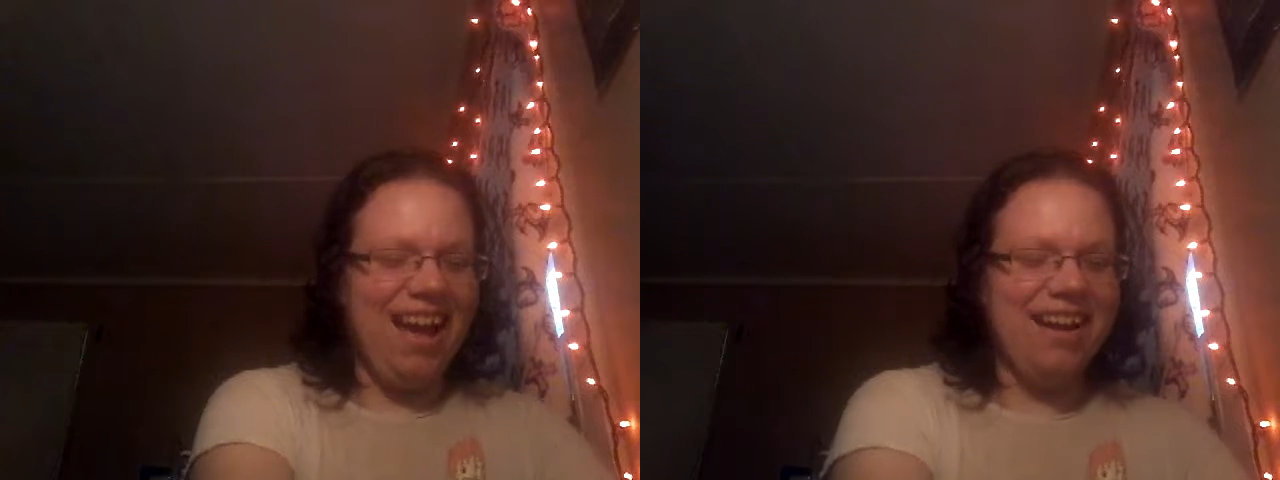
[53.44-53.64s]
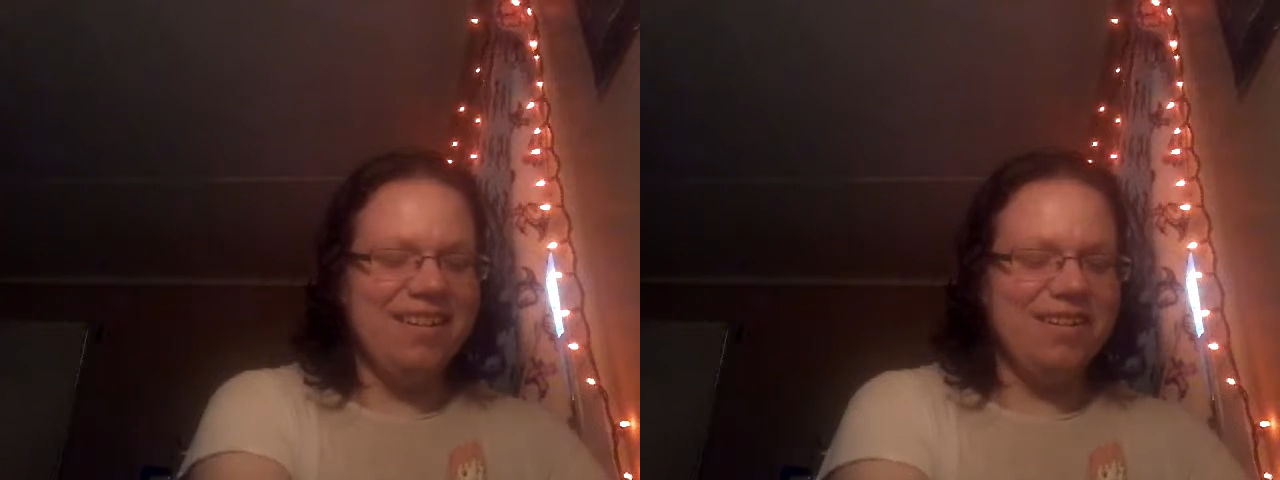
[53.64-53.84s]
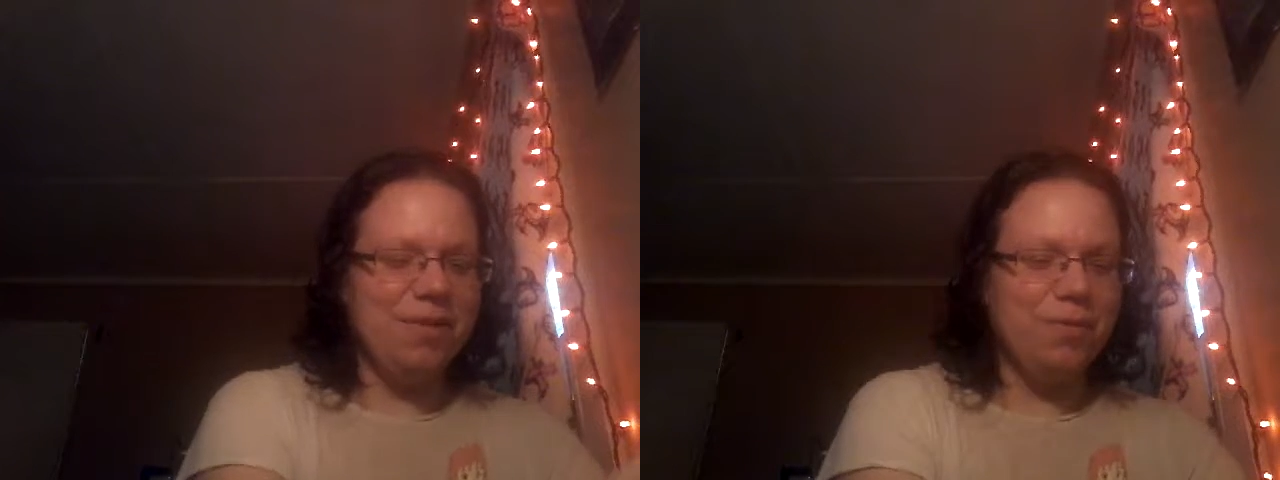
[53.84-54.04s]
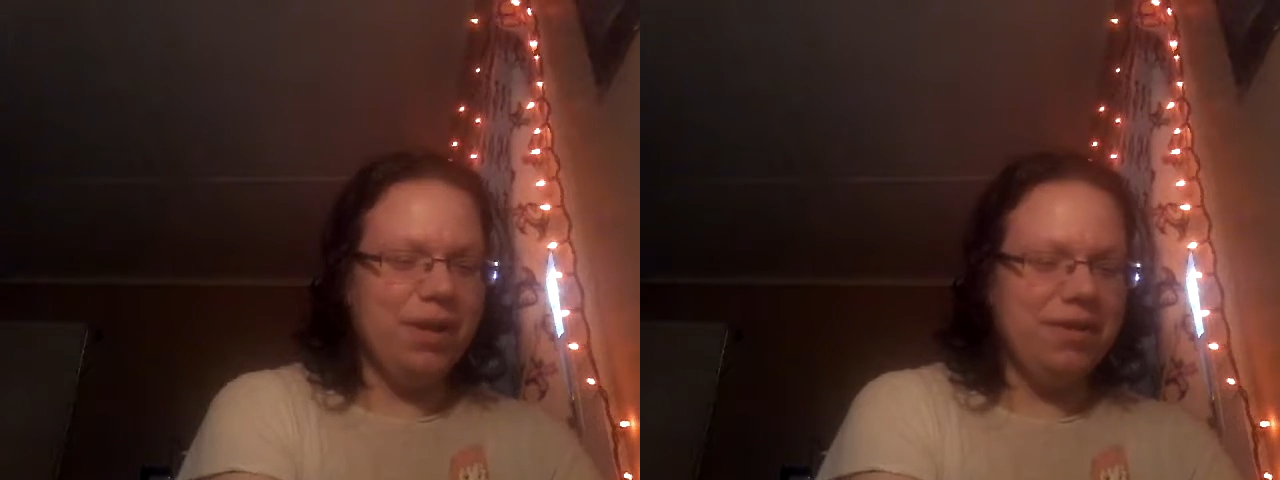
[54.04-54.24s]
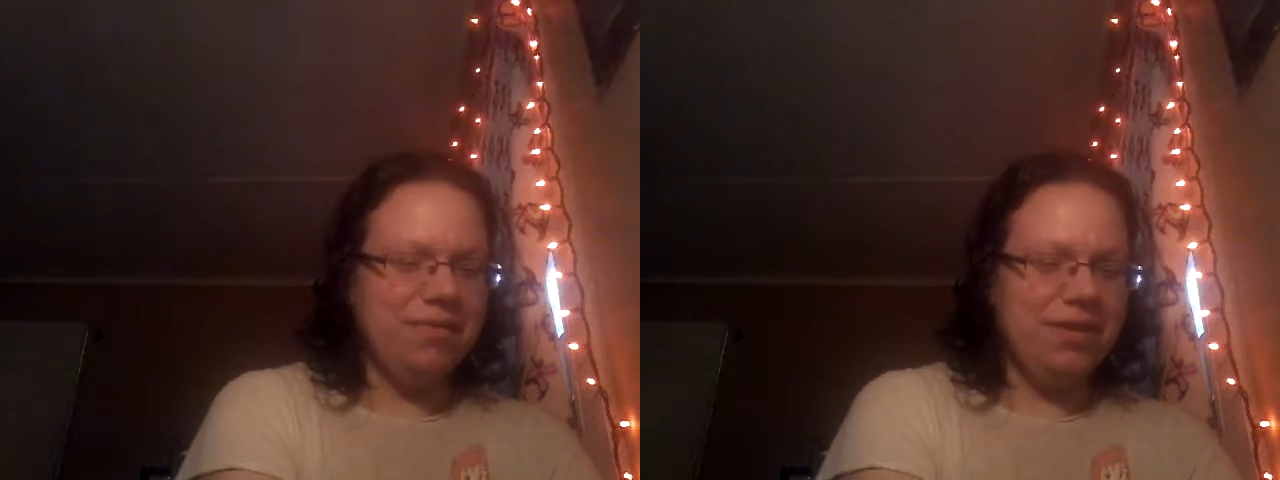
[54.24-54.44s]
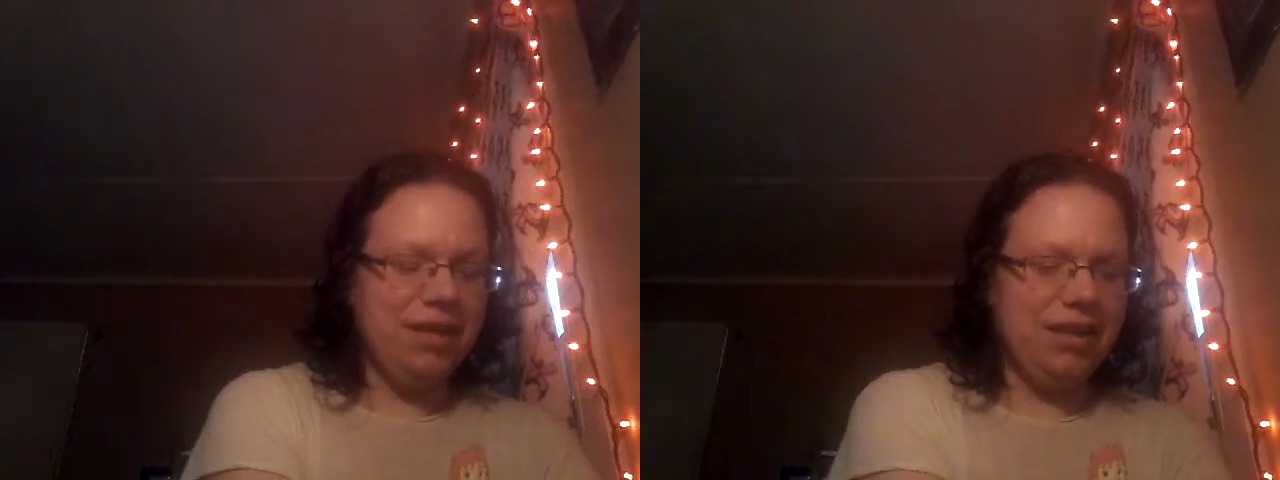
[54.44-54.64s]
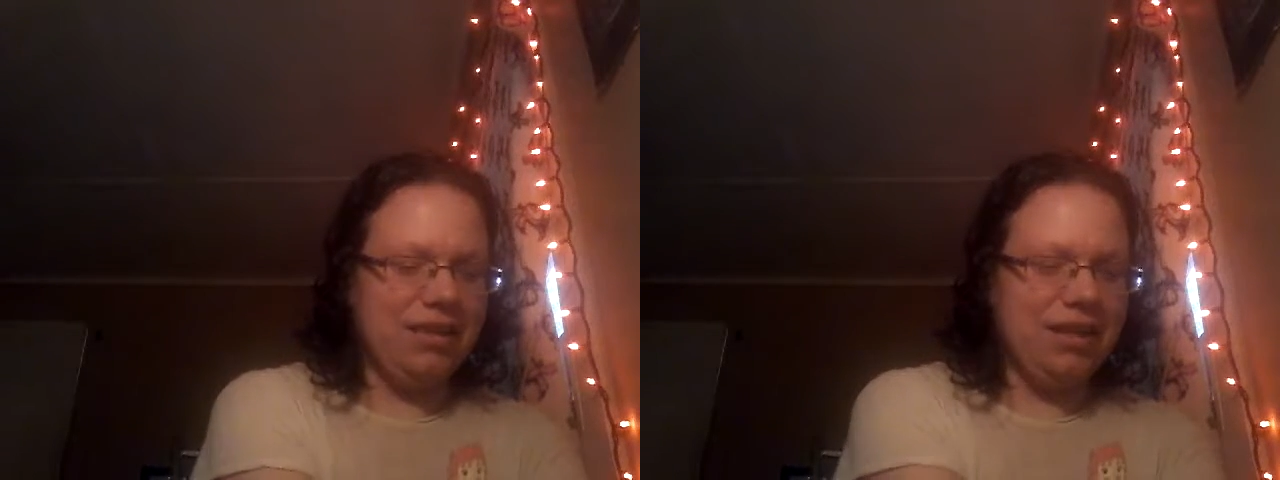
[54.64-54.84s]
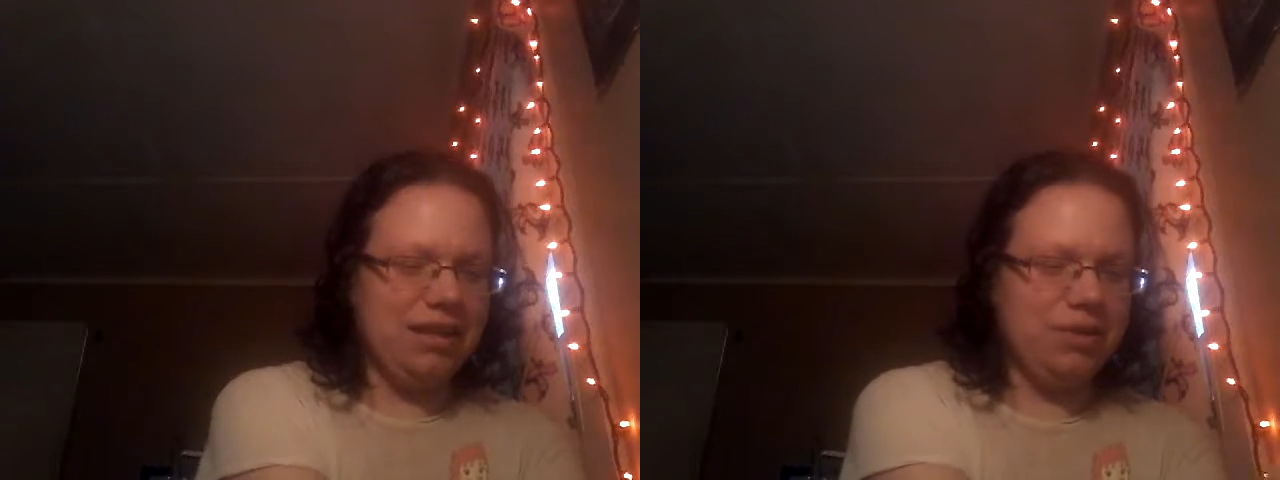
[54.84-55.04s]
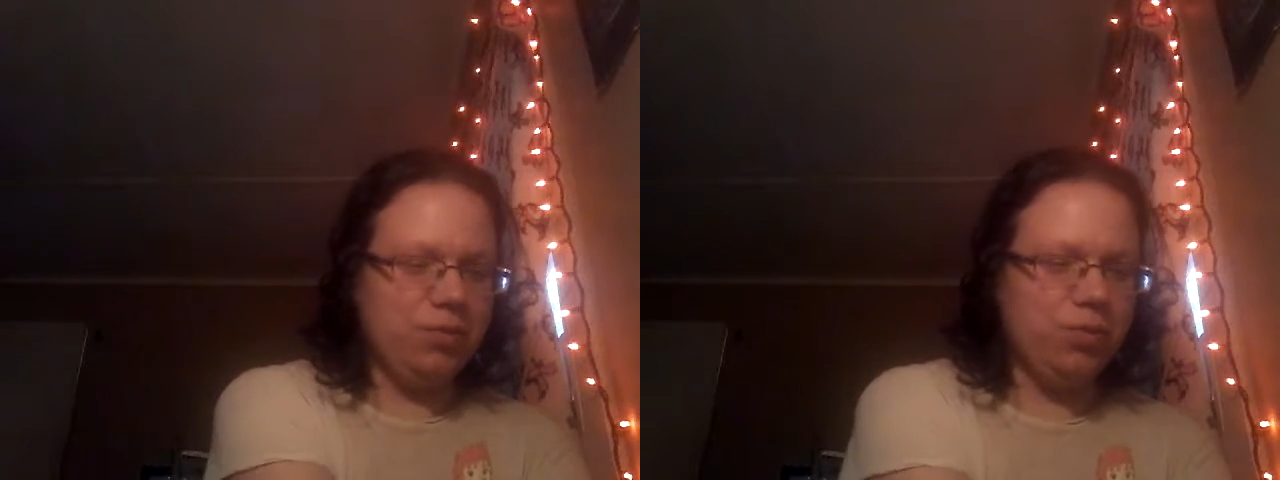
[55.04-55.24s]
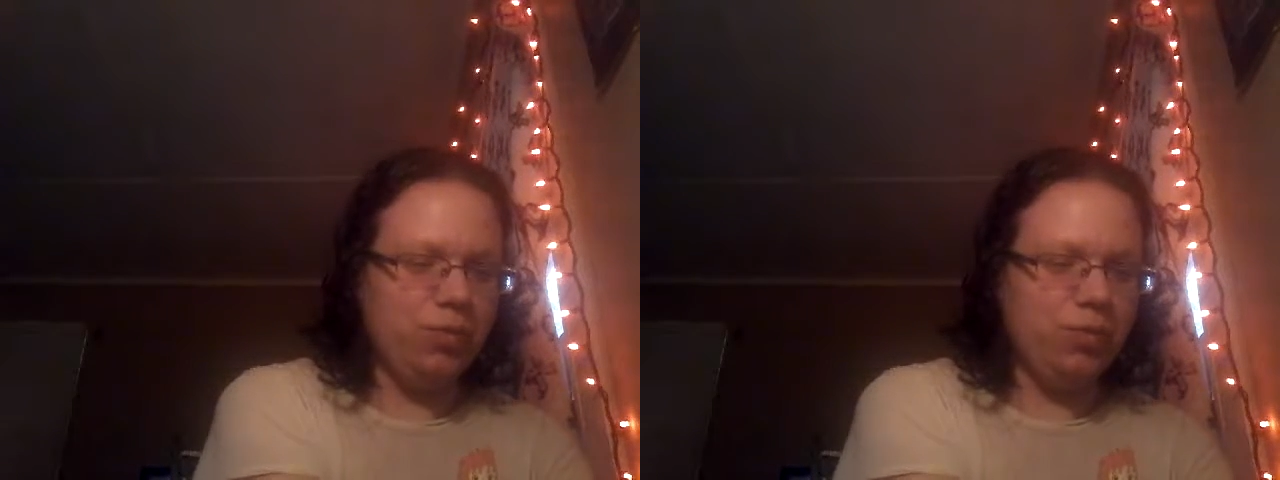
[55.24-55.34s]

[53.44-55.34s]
I don't know, but I feel like things